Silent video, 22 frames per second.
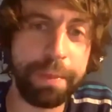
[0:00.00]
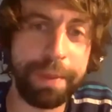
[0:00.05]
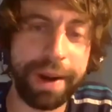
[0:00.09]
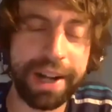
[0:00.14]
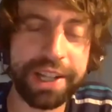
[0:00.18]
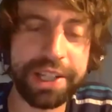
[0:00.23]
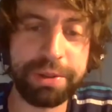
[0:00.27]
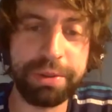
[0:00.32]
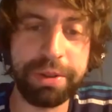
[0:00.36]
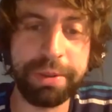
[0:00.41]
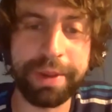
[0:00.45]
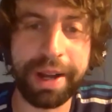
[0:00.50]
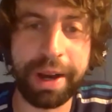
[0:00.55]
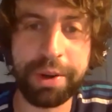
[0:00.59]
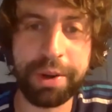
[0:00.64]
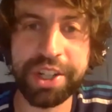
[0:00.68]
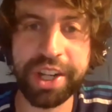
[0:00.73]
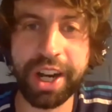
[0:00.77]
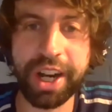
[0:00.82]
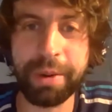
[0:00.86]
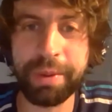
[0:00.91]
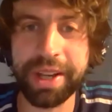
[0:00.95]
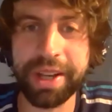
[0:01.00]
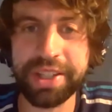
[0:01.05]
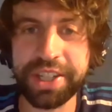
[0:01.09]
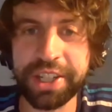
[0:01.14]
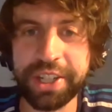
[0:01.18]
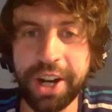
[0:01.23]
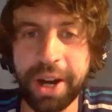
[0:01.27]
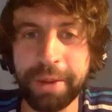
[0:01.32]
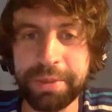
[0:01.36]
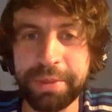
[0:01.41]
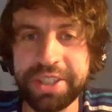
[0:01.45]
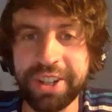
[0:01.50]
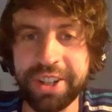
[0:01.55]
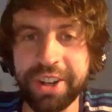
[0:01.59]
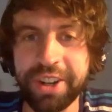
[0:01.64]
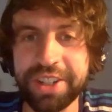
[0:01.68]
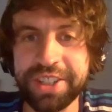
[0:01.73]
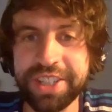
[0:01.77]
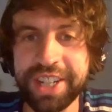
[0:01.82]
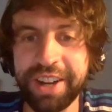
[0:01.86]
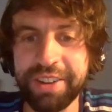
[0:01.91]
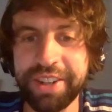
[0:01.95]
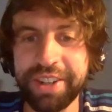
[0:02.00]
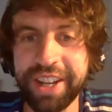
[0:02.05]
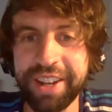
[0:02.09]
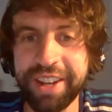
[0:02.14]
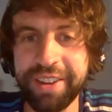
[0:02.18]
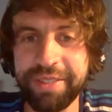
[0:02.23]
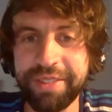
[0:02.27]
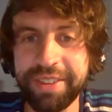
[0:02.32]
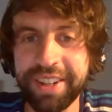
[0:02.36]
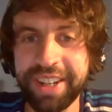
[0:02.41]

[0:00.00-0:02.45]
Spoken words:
back to him now, shall we? As he calmed his dogs down here.